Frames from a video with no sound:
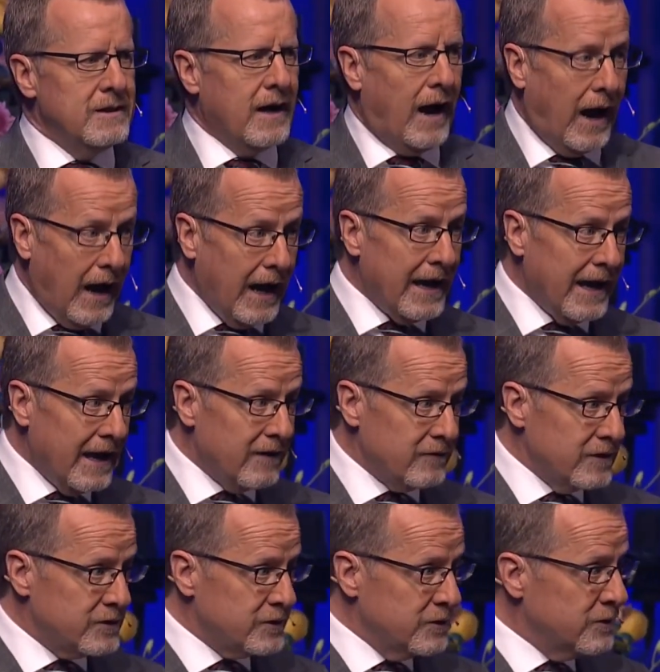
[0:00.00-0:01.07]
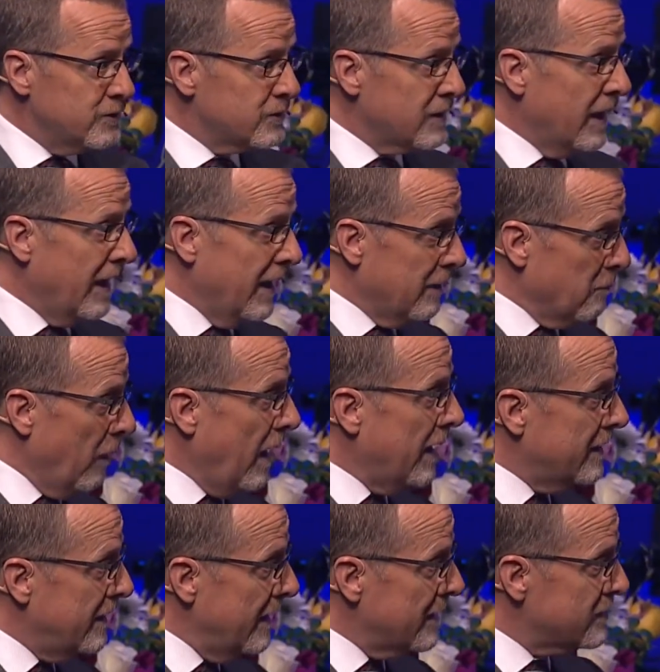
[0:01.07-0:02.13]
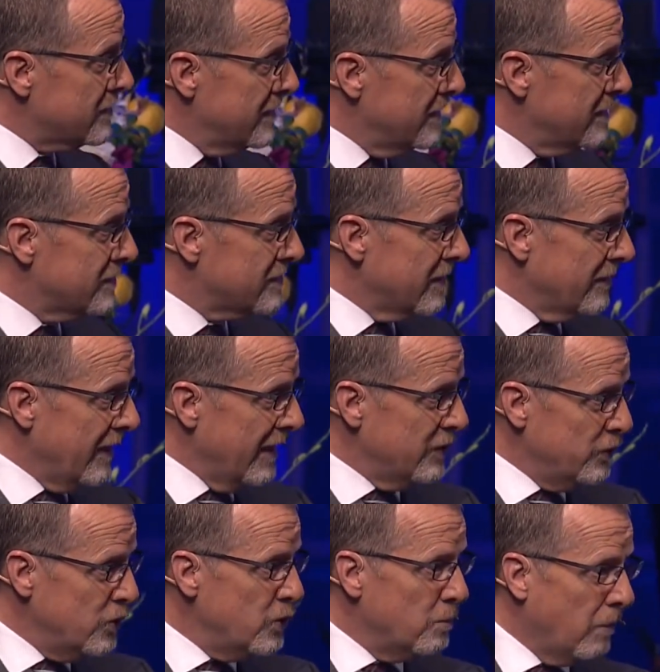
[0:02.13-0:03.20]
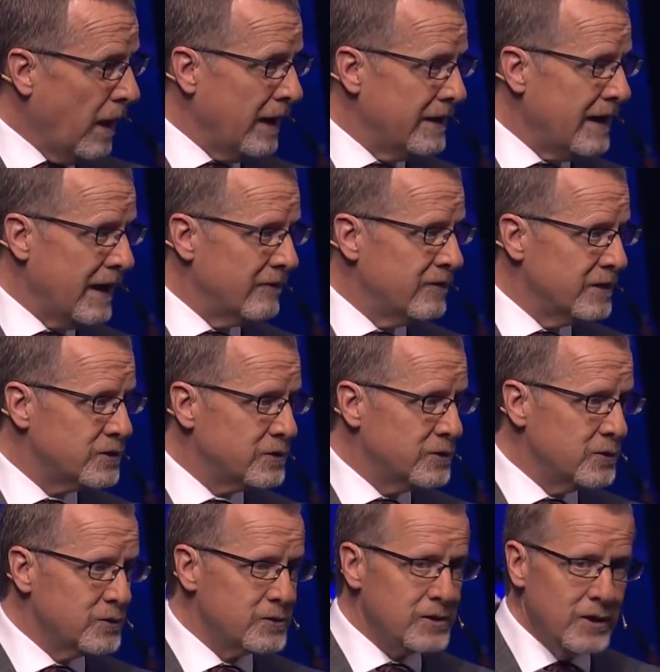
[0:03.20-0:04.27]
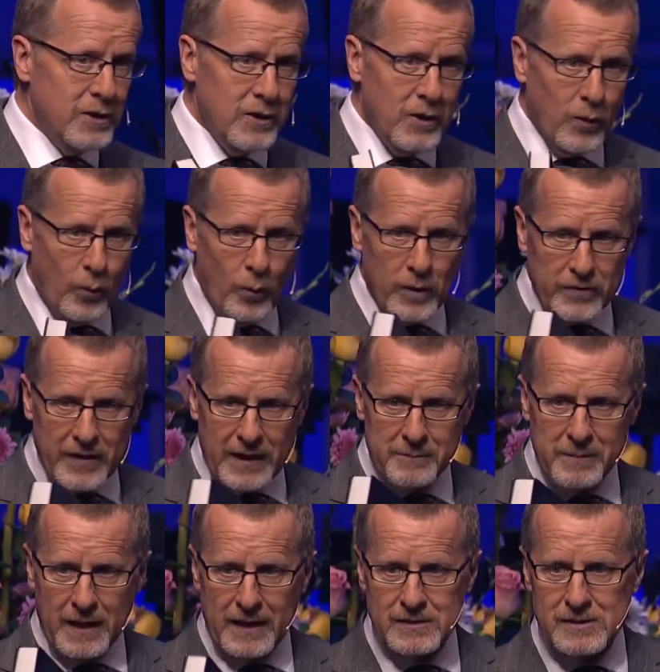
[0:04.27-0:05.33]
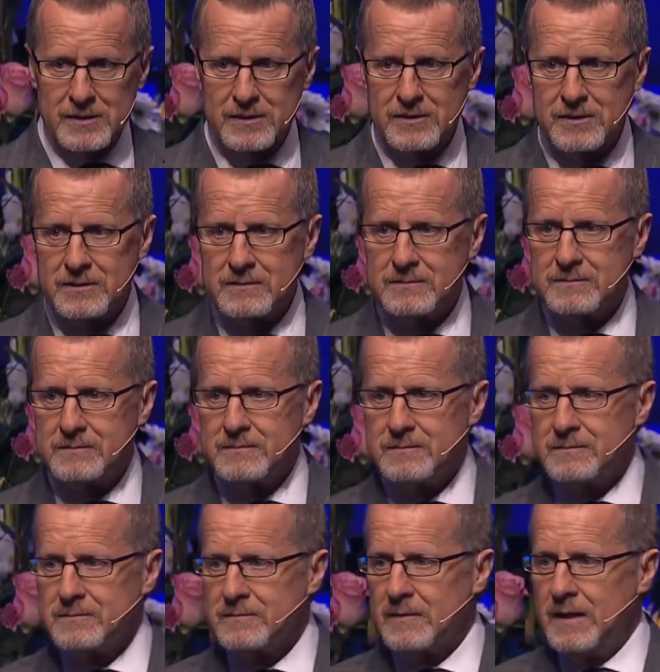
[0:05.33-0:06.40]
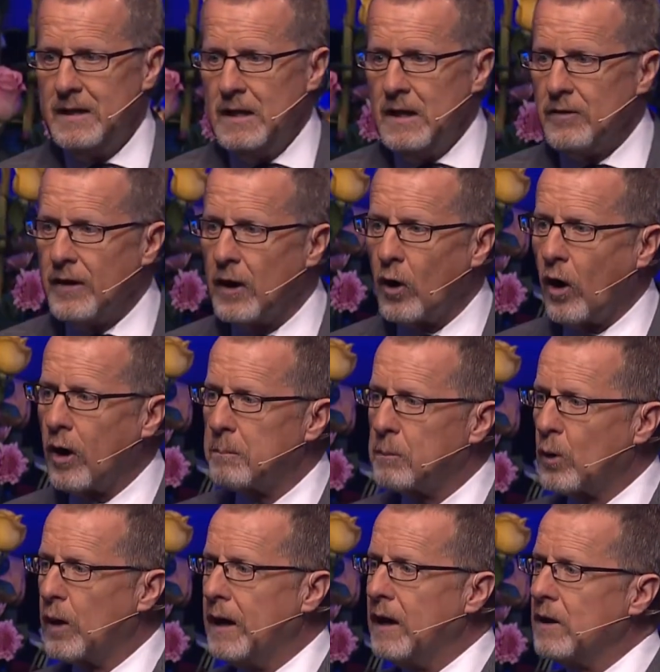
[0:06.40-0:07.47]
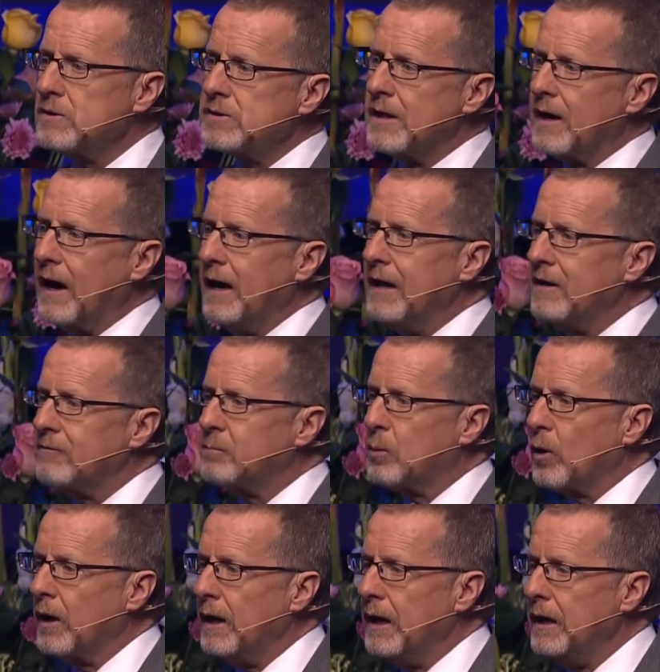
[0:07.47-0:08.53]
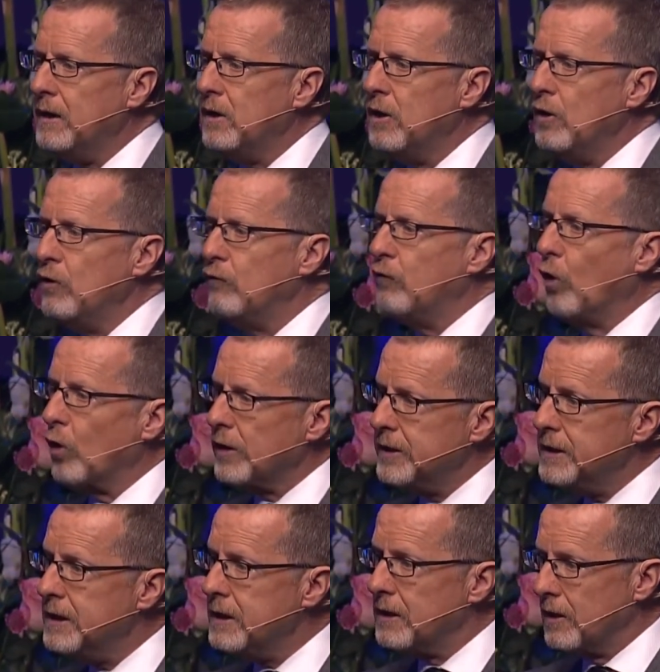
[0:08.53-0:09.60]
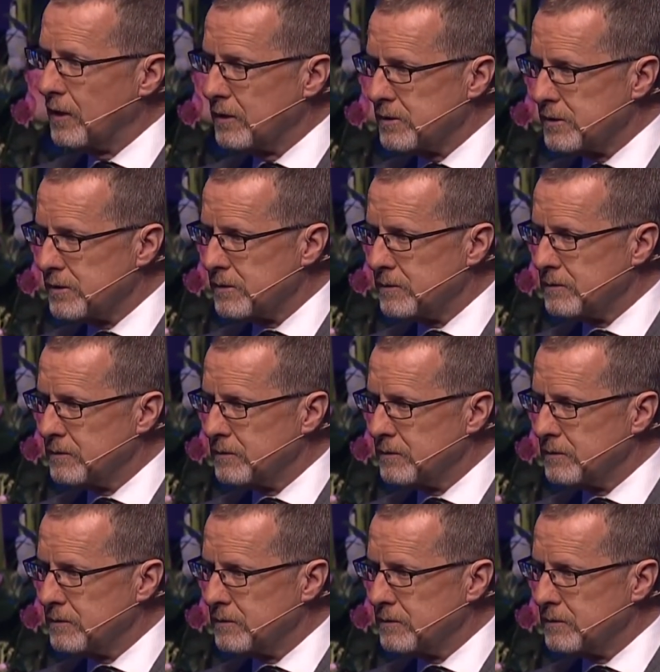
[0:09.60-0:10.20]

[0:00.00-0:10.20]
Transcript: I have issues, and my guess is that you might have issues with that passage. There are prayers that I have prayed for years